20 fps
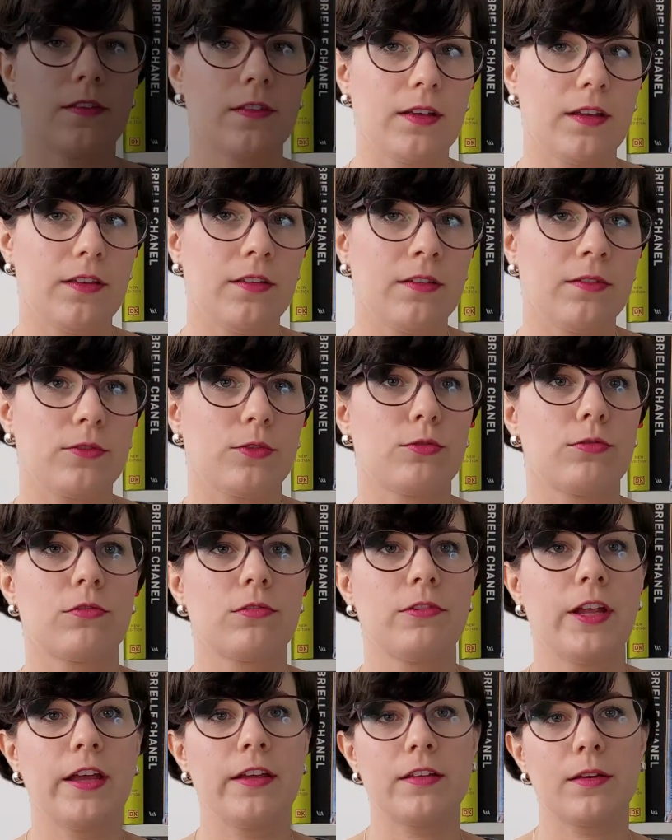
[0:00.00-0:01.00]
Still, to
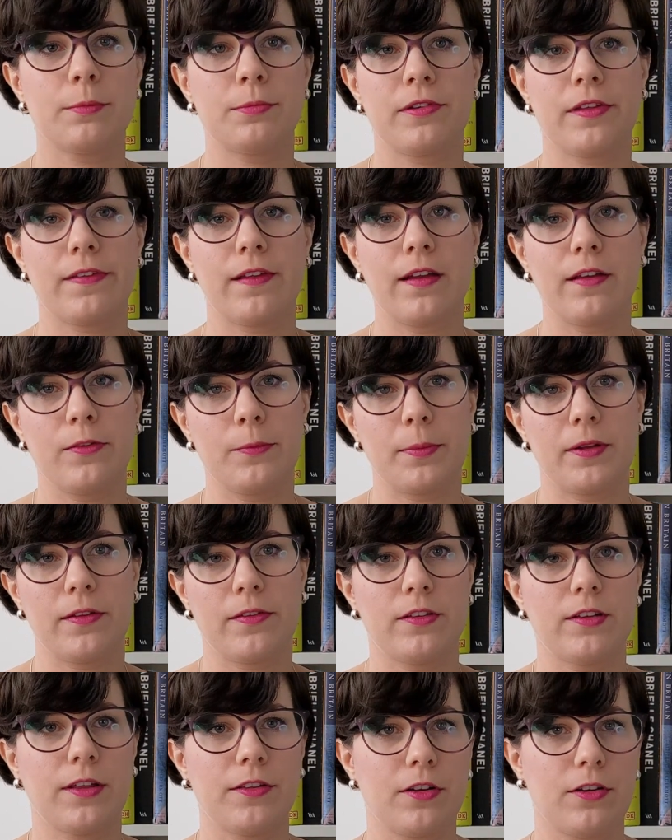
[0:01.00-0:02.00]
create a precise
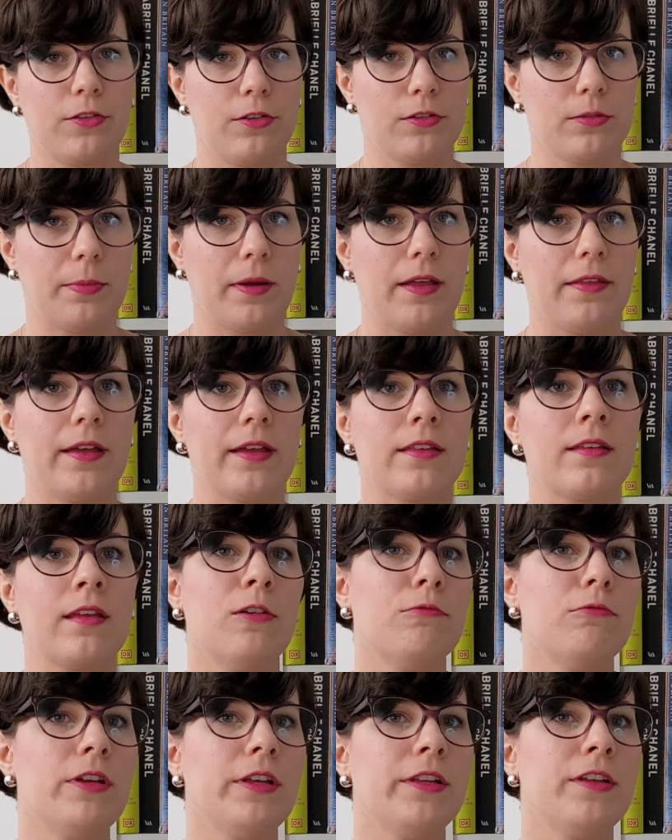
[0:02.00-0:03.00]
personal color palette,
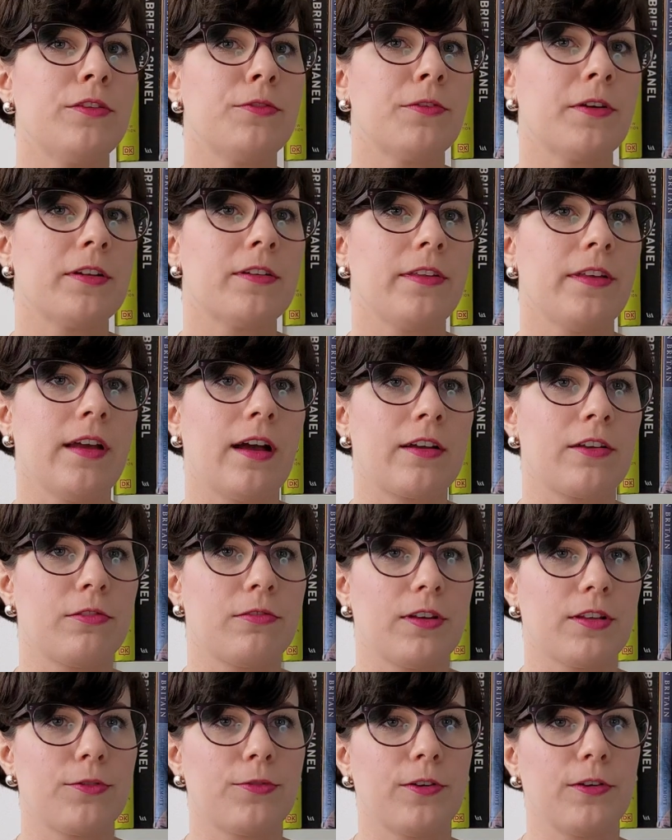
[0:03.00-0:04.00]
we need fairly
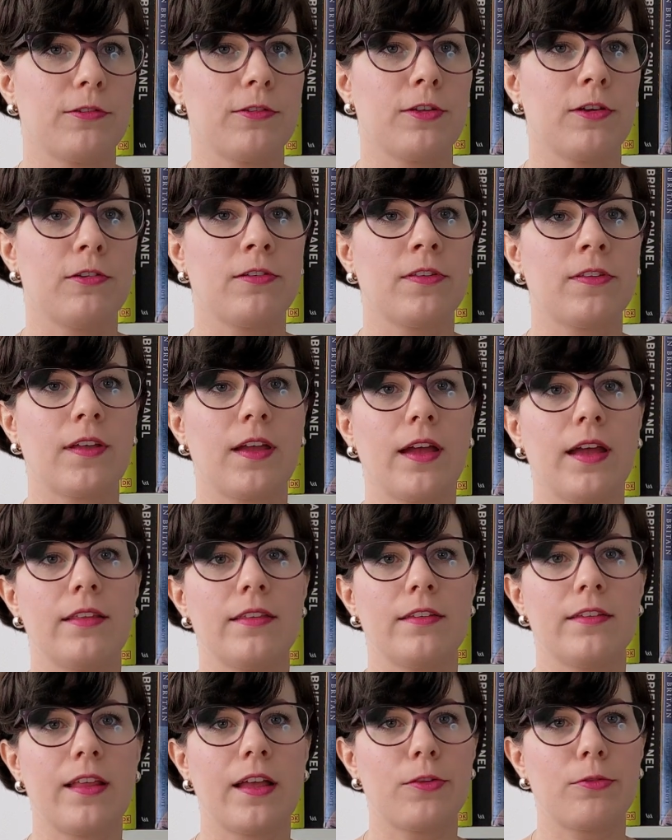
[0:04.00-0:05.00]
accurate photos,
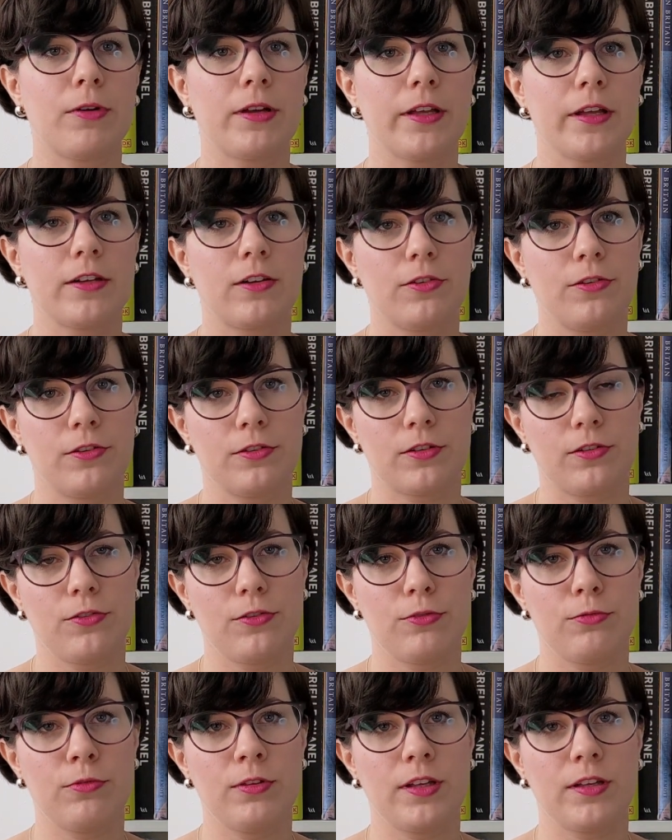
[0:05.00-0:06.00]
and that's why a color
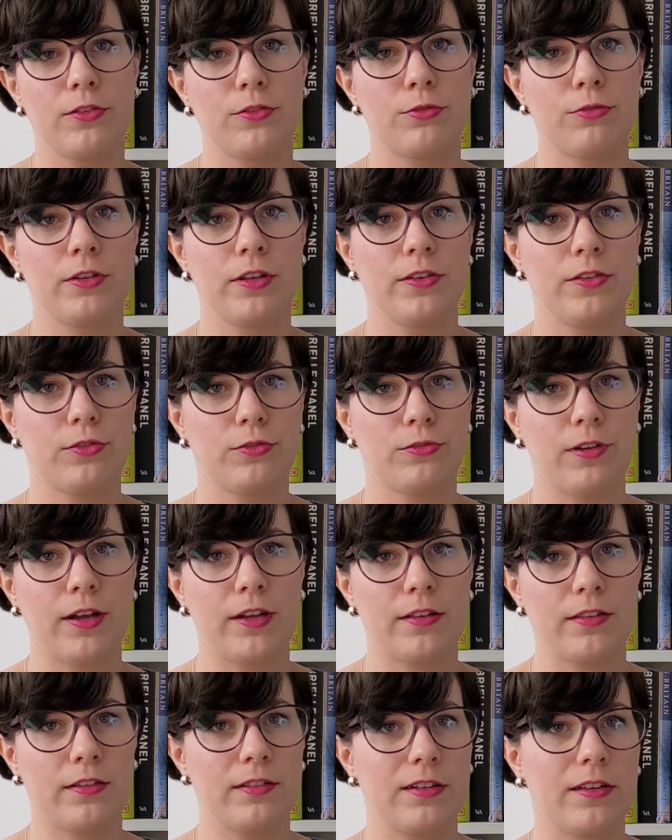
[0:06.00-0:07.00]
consultant should
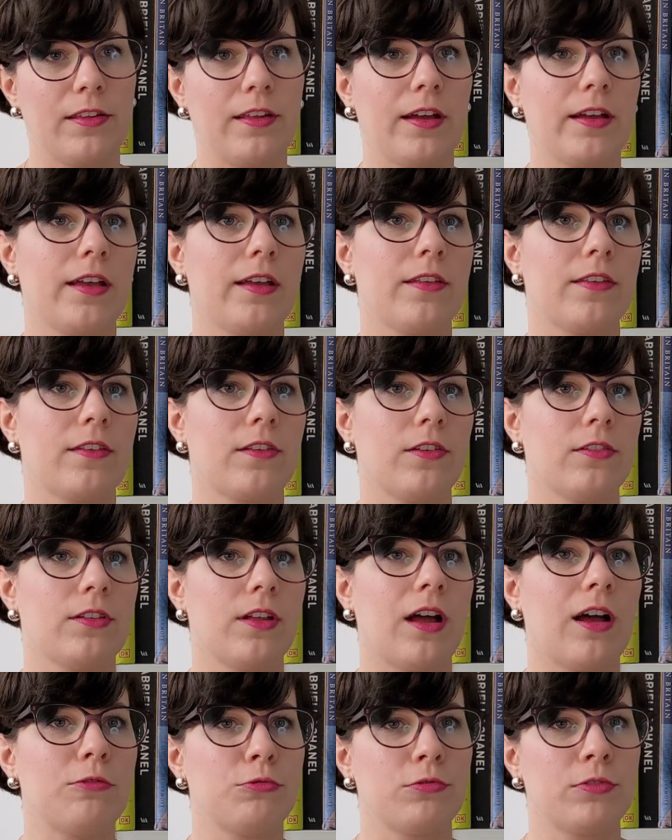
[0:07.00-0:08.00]
instruct their clients on
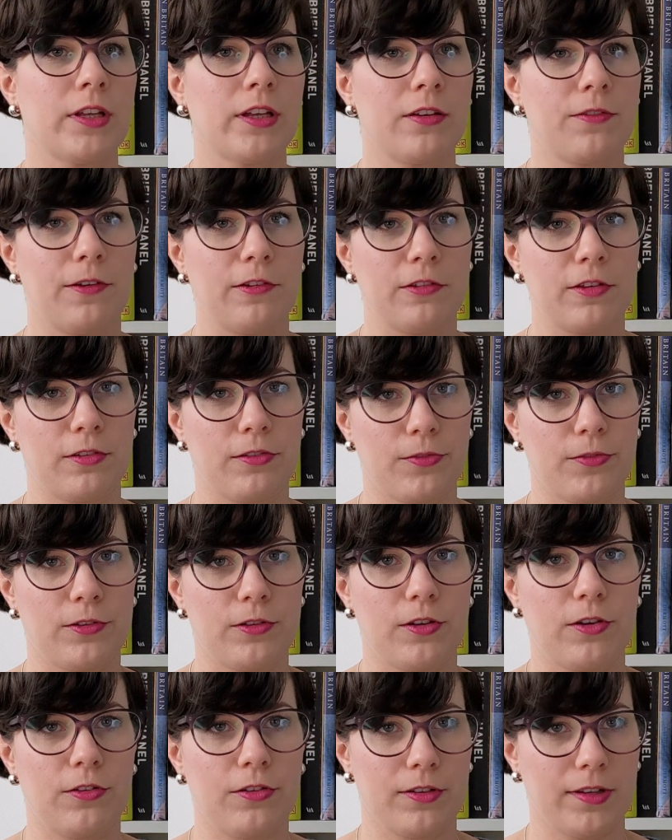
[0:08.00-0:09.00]
how to take photos for
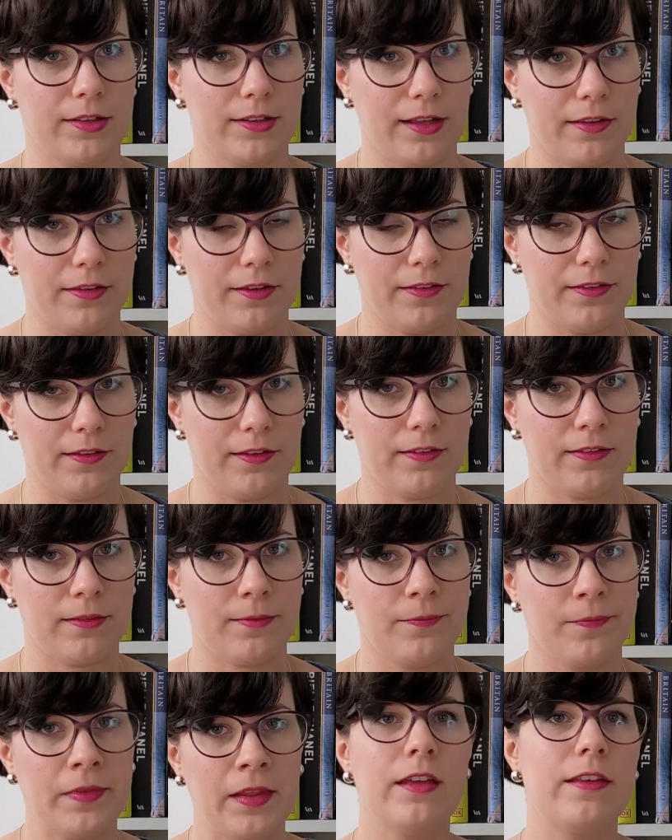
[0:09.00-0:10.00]
color analysis.
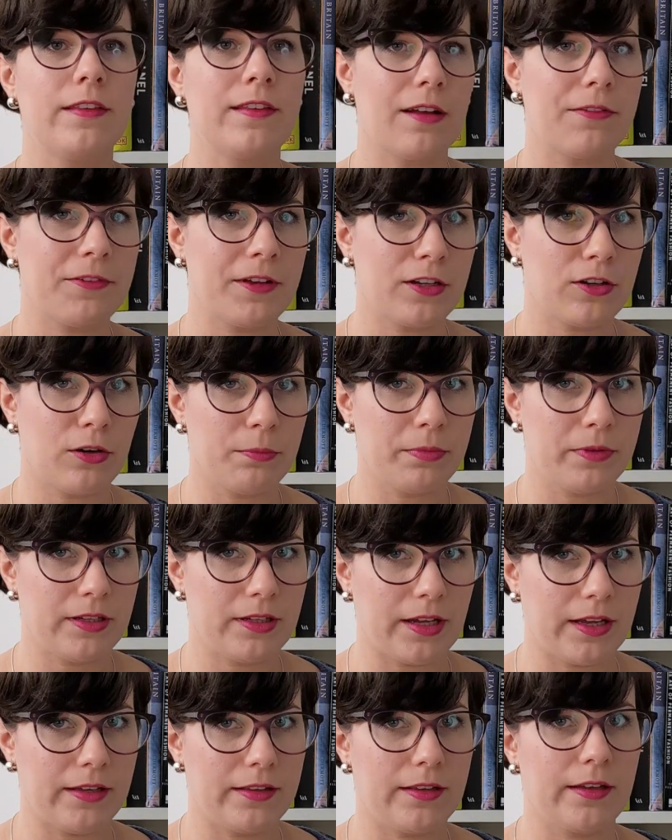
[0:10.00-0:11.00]
It's nothing
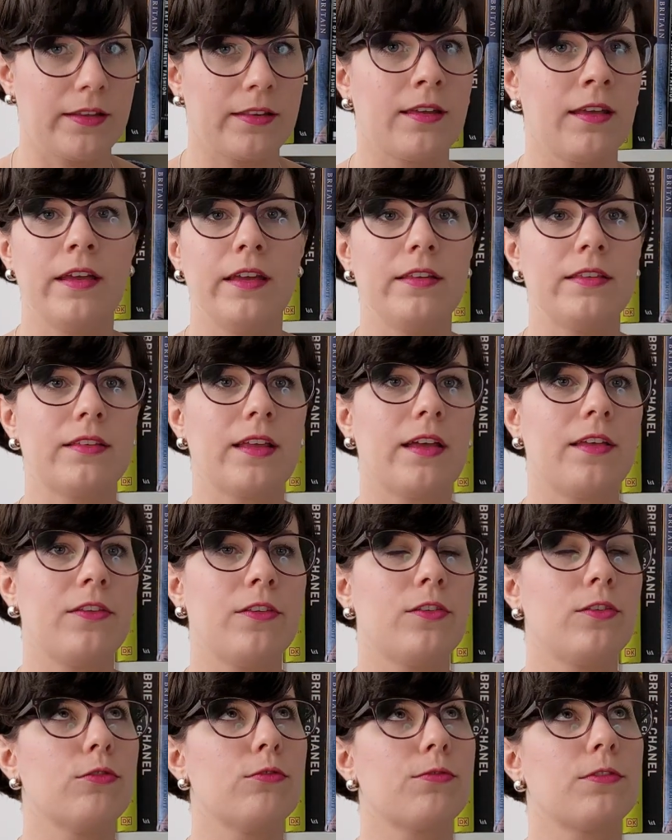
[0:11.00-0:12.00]
complicated. It
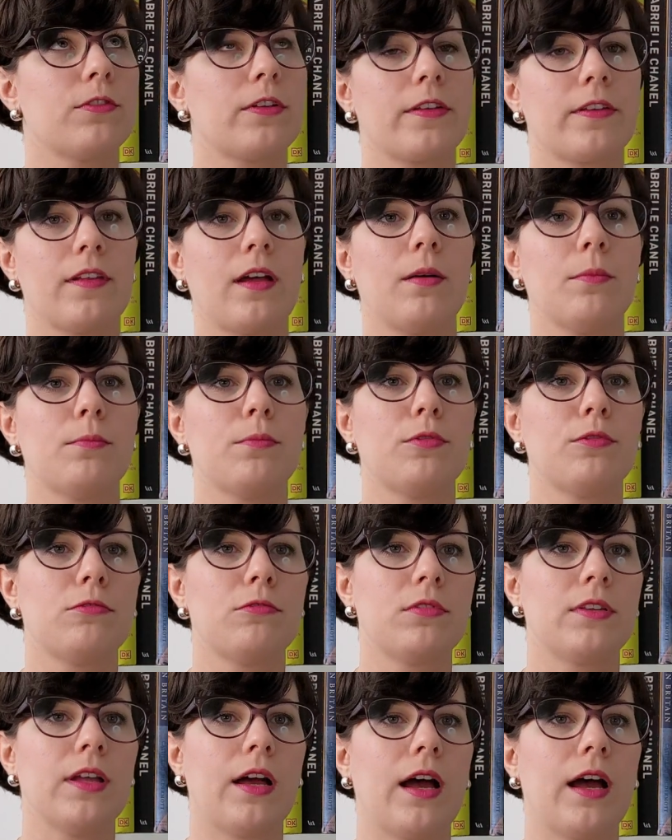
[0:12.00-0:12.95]
tells you, for example,